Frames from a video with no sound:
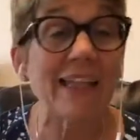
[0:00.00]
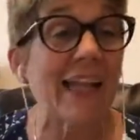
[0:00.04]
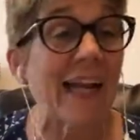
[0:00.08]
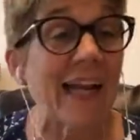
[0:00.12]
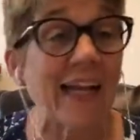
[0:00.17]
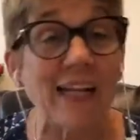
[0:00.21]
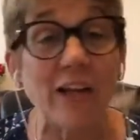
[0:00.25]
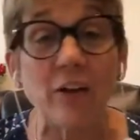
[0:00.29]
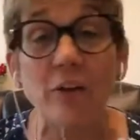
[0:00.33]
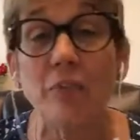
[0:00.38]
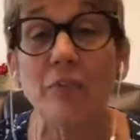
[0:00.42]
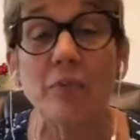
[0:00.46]
that I
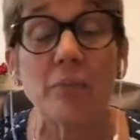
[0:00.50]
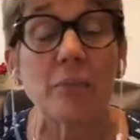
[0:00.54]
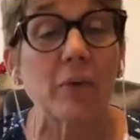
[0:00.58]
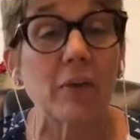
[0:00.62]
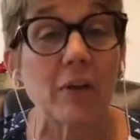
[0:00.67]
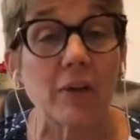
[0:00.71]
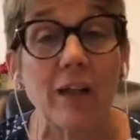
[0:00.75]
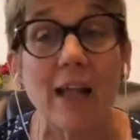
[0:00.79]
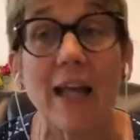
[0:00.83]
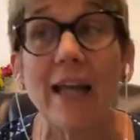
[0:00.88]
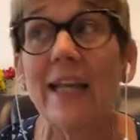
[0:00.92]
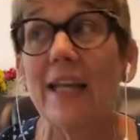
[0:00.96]
hear from
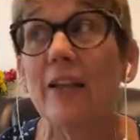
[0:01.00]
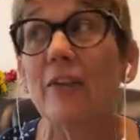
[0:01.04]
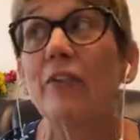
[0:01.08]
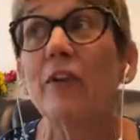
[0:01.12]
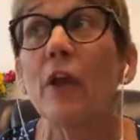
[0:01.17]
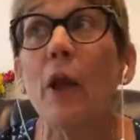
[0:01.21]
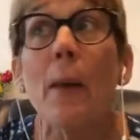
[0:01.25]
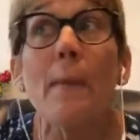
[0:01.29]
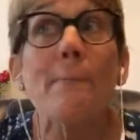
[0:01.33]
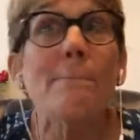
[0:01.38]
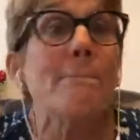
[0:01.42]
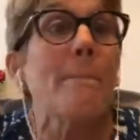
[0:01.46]
clients
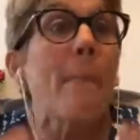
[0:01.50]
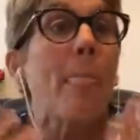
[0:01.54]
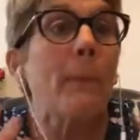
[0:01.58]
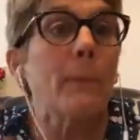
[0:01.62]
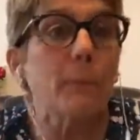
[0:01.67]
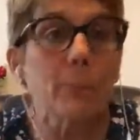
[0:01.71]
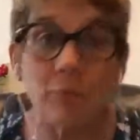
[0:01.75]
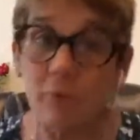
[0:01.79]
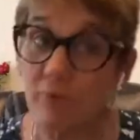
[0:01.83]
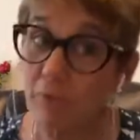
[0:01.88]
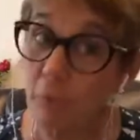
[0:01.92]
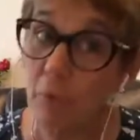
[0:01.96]

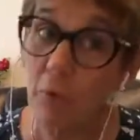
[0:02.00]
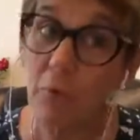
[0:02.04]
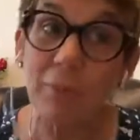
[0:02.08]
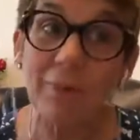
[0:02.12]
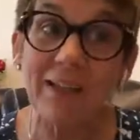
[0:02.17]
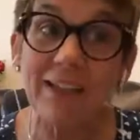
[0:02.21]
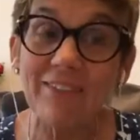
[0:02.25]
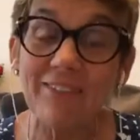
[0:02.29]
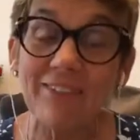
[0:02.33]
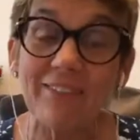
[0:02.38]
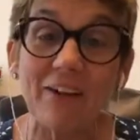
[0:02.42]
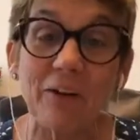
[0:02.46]
before
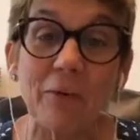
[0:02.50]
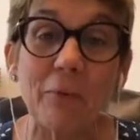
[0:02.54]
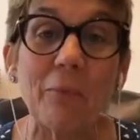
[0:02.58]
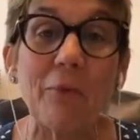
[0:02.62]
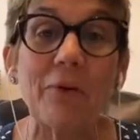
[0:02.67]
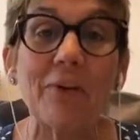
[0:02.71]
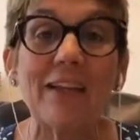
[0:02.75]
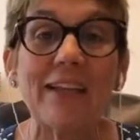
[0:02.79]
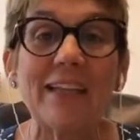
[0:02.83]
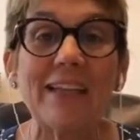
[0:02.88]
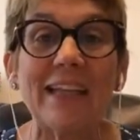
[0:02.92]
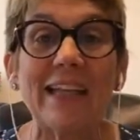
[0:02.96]
we start
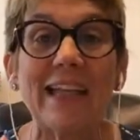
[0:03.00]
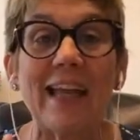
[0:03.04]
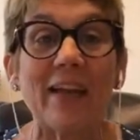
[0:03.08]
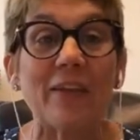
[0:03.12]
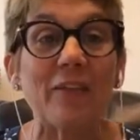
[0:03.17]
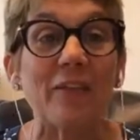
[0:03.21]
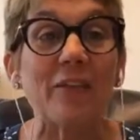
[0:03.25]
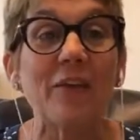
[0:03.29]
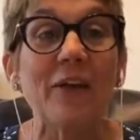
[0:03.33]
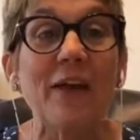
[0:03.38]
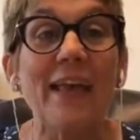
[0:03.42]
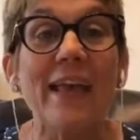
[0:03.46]
working
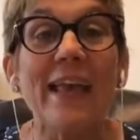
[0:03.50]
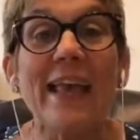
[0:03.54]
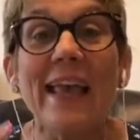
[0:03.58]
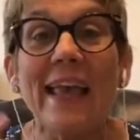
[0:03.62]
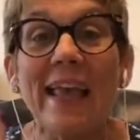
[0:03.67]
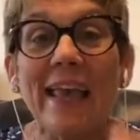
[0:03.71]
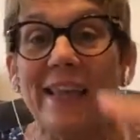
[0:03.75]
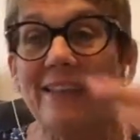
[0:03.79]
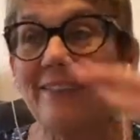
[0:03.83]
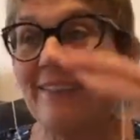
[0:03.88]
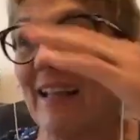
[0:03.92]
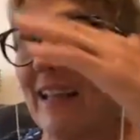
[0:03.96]
together
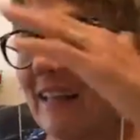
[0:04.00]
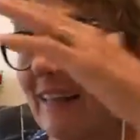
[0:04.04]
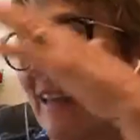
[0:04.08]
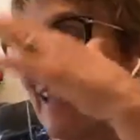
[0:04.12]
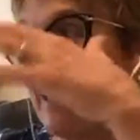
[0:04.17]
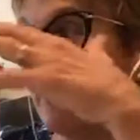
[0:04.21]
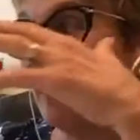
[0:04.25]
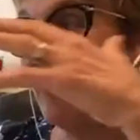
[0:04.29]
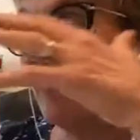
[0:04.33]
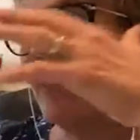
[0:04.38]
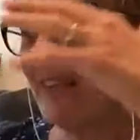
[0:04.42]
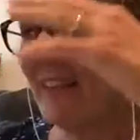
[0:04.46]
is that
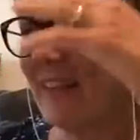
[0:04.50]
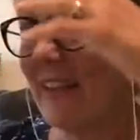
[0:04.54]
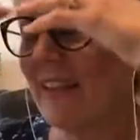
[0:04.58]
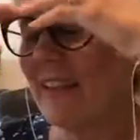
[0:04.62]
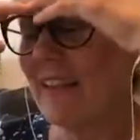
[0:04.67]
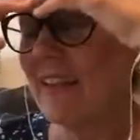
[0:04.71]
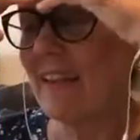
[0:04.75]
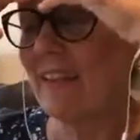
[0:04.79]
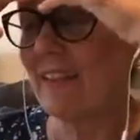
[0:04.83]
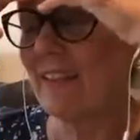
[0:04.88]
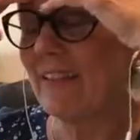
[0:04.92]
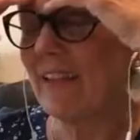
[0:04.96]

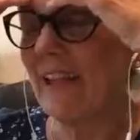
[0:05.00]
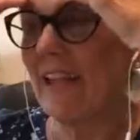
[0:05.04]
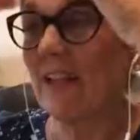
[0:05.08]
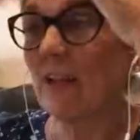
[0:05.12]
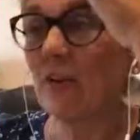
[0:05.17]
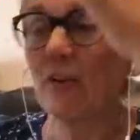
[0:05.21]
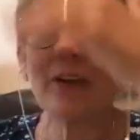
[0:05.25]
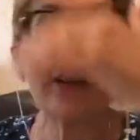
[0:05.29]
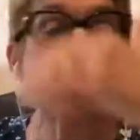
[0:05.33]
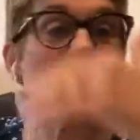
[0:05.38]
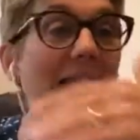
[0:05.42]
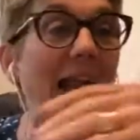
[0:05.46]
they
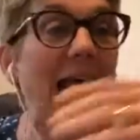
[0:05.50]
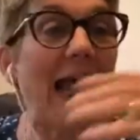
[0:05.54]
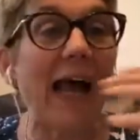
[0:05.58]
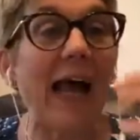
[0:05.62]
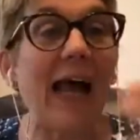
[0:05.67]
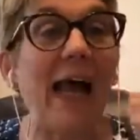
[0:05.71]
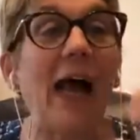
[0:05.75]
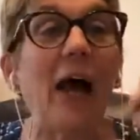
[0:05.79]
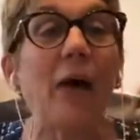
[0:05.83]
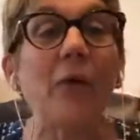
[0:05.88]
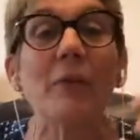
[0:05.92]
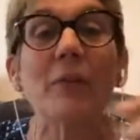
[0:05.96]
look at,
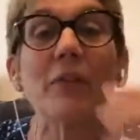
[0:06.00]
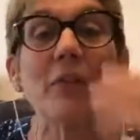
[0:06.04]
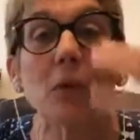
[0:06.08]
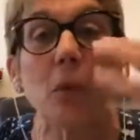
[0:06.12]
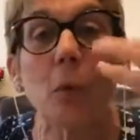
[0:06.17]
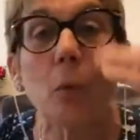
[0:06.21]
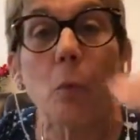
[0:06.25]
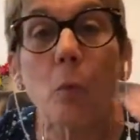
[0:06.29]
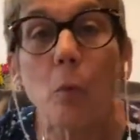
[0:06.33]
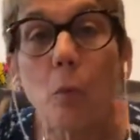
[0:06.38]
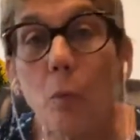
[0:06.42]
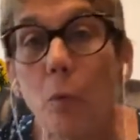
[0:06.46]
how in the
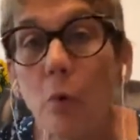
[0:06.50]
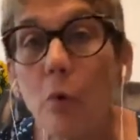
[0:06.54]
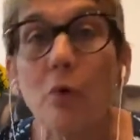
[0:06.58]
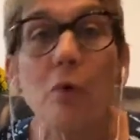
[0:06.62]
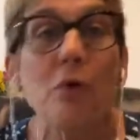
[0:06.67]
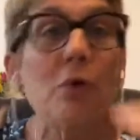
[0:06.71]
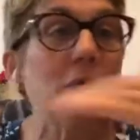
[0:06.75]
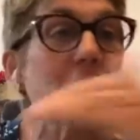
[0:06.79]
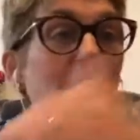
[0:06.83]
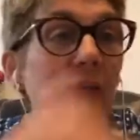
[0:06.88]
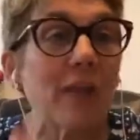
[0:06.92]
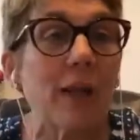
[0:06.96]

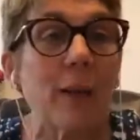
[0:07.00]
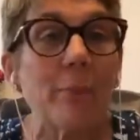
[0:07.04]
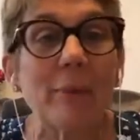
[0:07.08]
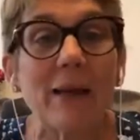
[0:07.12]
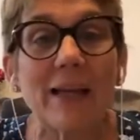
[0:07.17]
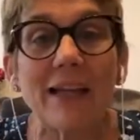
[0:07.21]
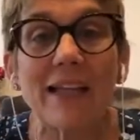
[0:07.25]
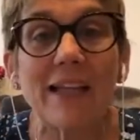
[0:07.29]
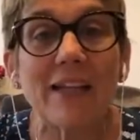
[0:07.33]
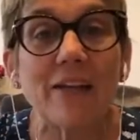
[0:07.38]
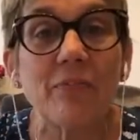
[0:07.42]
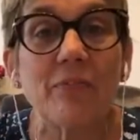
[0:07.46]
world am
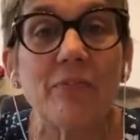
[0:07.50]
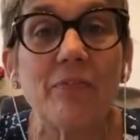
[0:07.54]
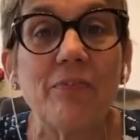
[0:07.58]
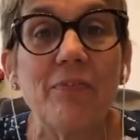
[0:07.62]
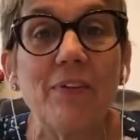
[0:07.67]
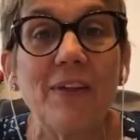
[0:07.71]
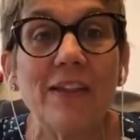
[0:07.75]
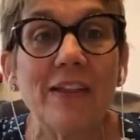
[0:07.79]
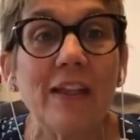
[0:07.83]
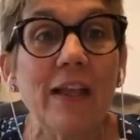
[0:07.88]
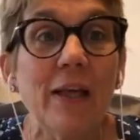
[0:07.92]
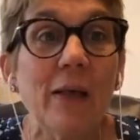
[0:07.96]
I going to
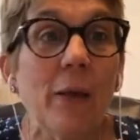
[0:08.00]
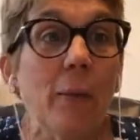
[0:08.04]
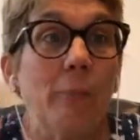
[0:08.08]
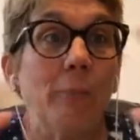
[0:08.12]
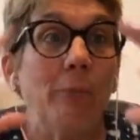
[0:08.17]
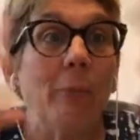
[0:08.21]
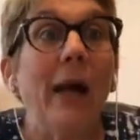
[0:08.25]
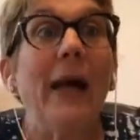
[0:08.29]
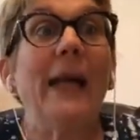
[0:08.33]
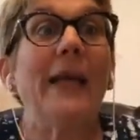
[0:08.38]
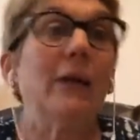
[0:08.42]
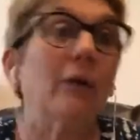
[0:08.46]
fit
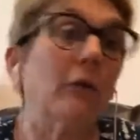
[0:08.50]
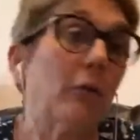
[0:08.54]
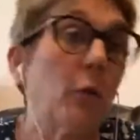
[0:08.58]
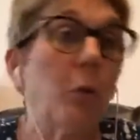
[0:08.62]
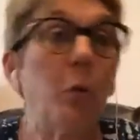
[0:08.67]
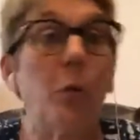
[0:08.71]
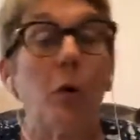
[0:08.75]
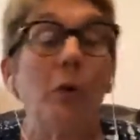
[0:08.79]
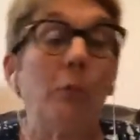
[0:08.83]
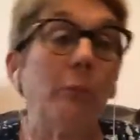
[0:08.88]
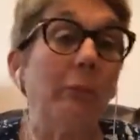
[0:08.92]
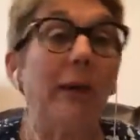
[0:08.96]
my,
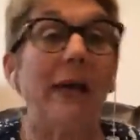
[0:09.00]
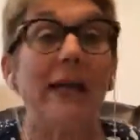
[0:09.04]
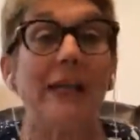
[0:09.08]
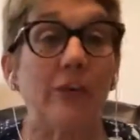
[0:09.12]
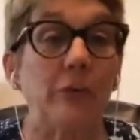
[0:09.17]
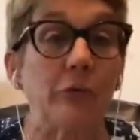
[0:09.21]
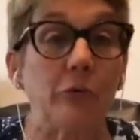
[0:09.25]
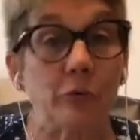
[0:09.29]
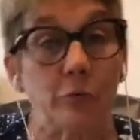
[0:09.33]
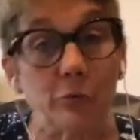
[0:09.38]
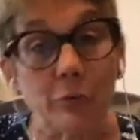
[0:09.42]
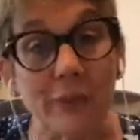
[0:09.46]
quote, my
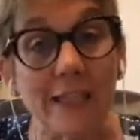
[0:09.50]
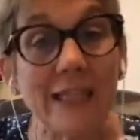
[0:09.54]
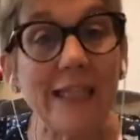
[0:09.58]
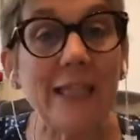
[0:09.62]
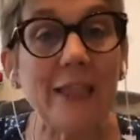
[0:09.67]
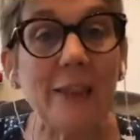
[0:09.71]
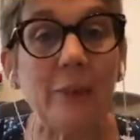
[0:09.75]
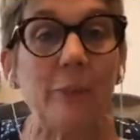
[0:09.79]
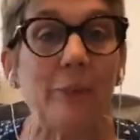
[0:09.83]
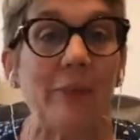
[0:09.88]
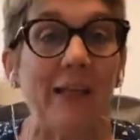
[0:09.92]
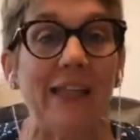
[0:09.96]

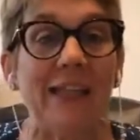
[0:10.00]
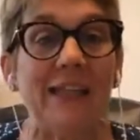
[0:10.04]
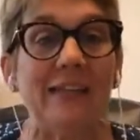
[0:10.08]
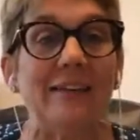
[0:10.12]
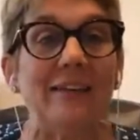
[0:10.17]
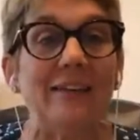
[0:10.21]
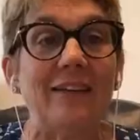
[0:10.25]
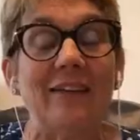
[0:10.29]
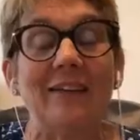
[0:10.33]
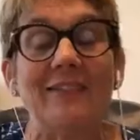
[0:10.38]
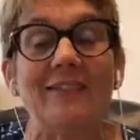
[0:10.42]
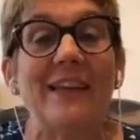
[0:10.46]
dream
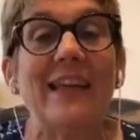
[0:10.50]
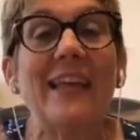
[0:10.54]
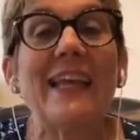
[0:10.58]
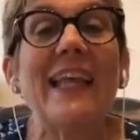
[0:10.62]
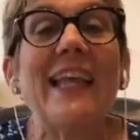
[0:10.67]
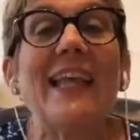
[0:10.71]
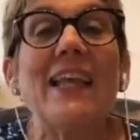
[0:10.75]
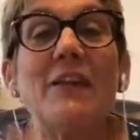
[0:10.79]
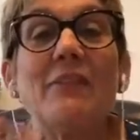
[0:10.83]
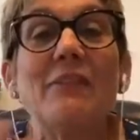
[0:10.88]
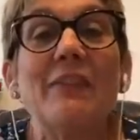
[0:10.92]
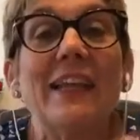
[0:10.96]
into this? I
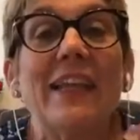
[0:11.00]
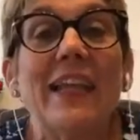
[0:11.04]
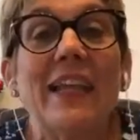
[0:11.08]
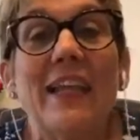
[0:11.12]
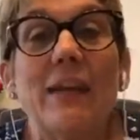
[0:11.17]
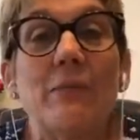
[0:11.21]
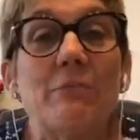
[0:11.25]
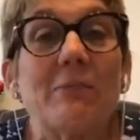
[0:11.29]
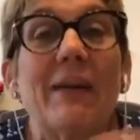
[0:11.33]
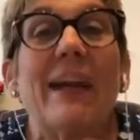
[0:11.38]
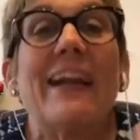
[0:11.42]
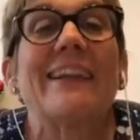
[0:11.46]
can't even
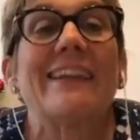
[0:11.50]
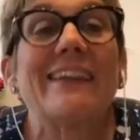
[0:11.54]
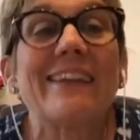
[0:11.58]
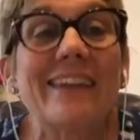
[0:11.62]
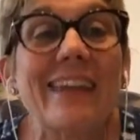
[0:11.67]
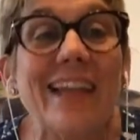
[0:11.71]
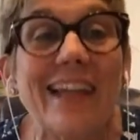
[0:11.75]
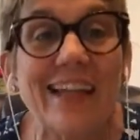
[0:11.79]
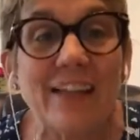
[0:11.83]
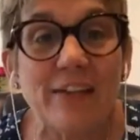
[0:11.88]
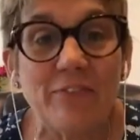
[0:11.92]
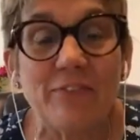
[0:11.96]
get my
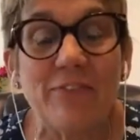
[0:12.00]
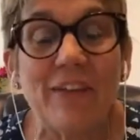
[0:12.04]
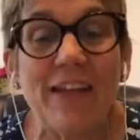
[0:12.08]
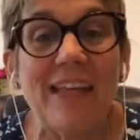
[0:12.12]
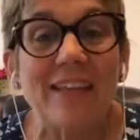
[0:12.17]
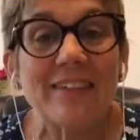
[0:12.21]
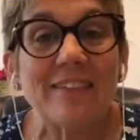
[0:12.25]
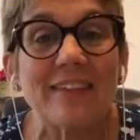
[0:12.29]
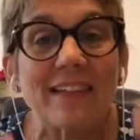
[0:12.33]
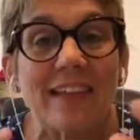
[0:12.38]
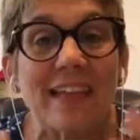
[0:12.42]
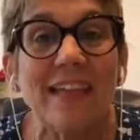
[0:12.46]
life
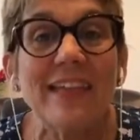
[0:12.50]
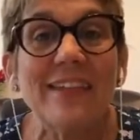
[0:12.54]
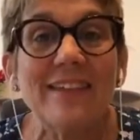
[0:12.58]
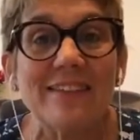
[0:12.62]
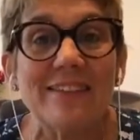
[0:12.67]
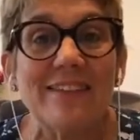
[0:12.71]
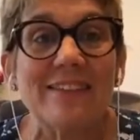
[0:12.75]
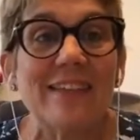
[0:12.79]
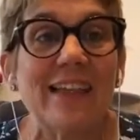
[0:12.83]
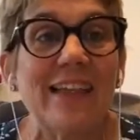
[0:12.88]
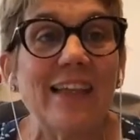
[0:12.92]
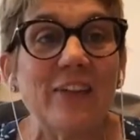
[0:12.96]
as it
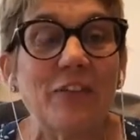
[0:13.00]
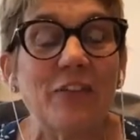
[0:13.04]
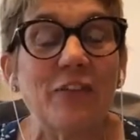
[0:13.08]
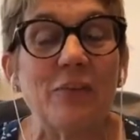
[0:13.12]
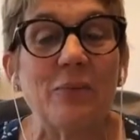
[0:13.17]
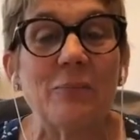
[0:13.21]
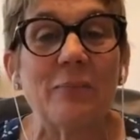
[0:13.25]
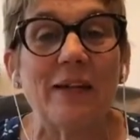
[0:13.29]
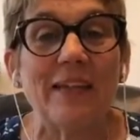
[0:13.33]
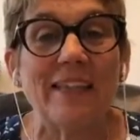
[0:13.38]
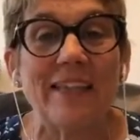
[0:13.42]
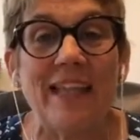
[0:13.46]
is into
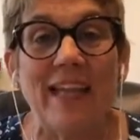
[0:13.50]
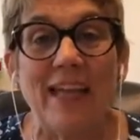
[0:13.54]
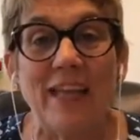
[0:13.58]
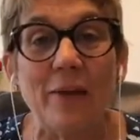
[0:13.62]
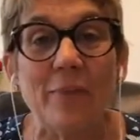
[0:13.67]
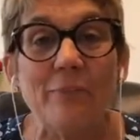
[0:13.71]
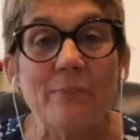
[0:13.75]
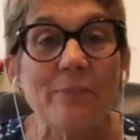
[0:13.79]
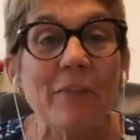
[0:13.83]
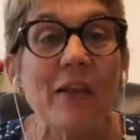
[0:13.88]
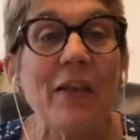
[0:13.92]
my day.